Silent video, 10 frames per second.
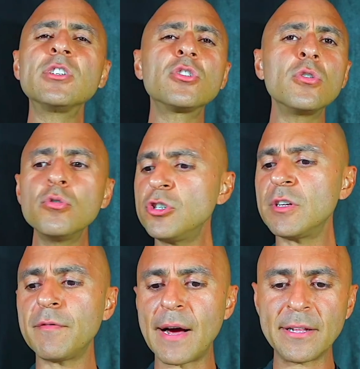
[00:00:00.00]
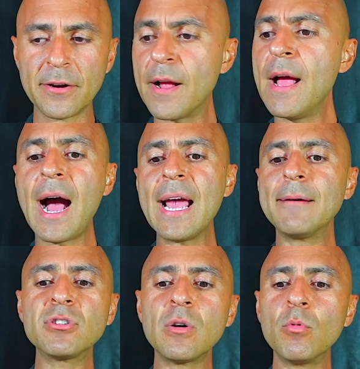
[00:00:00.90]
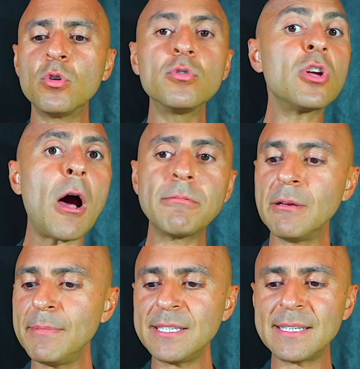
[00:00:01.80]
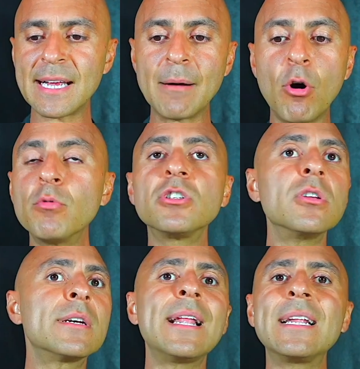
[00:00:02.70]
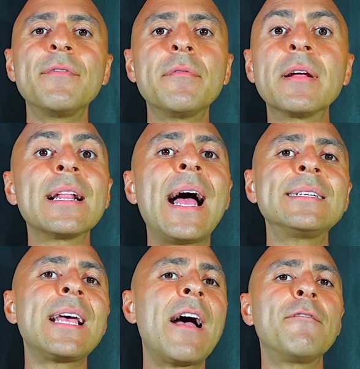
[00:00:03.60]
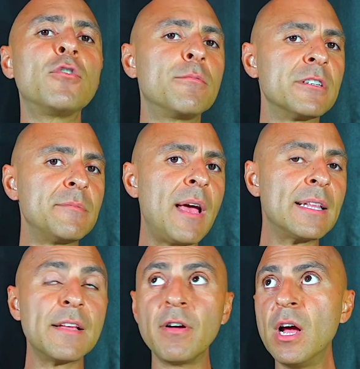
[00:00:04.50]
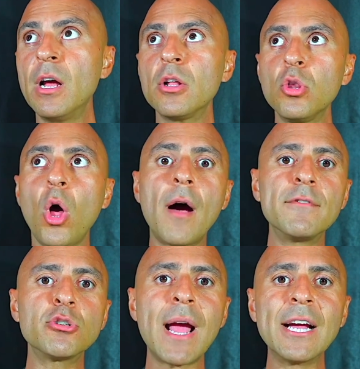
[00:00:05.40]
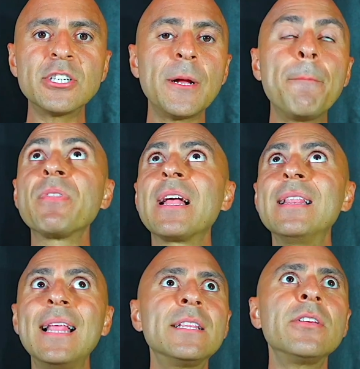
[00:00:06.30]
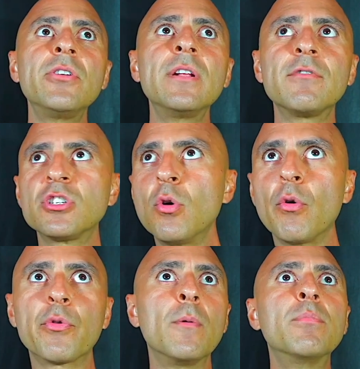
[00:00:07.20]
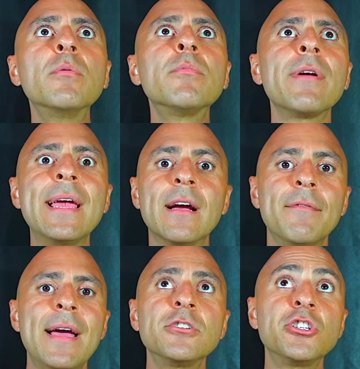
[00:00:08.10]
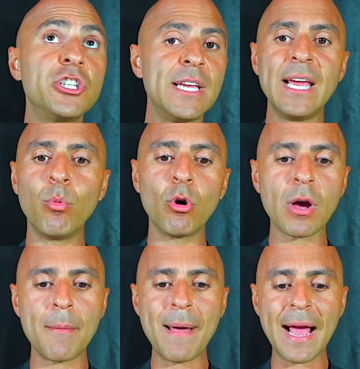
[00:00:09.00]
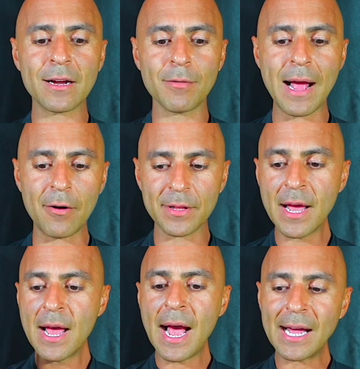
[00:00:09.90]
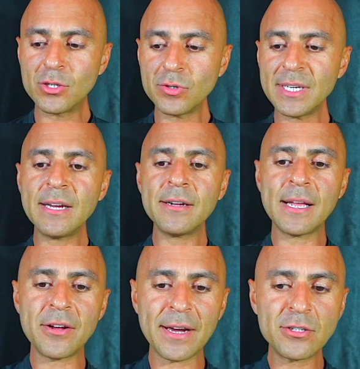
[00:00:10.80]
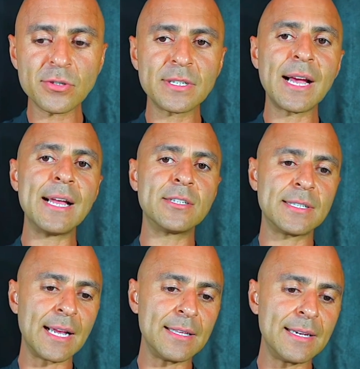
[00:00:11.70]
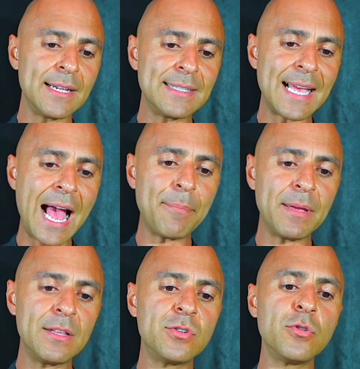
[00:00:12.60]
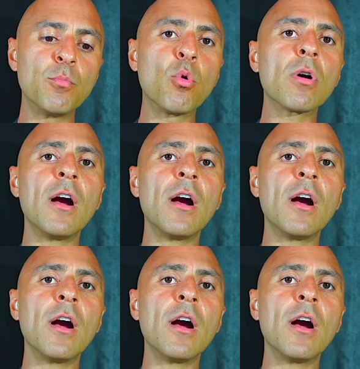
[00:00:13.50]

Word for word: solution finder. I am someone who is optimistic. I'm always looking at it from the glass half full perspective. Law of attraction, let the universe know. Throw a boomerang of energy, it will come back around. I do see here that your angels and guides are telling you to tap into more